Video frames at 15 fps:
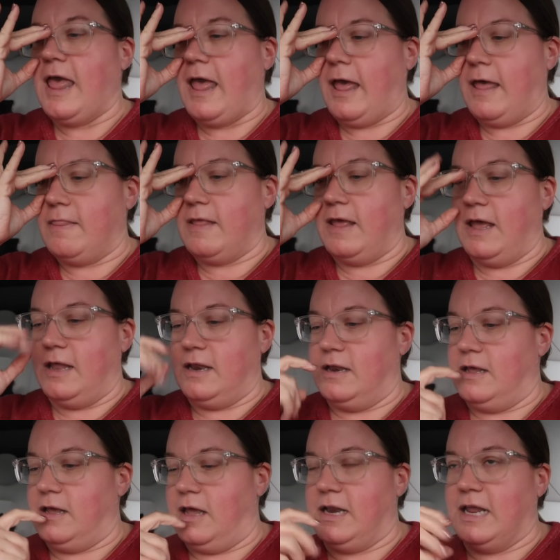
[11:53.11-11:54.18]
and
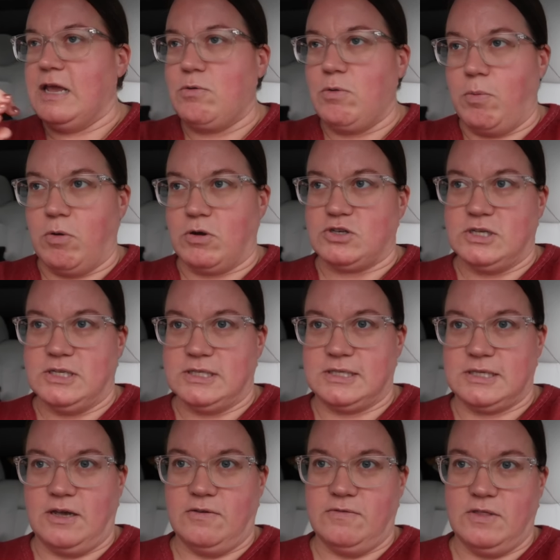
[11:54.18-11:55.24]
then an equal portions
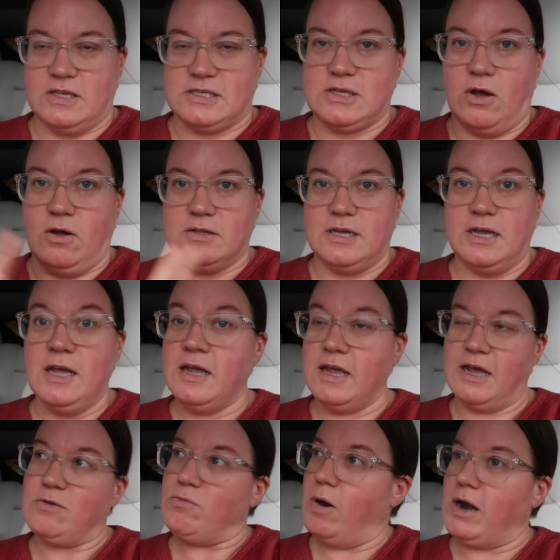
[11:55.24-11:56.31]
of the salt
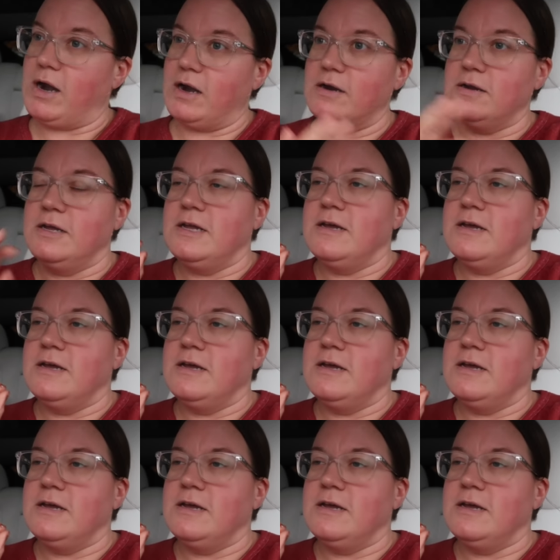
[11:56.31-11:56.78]
and water.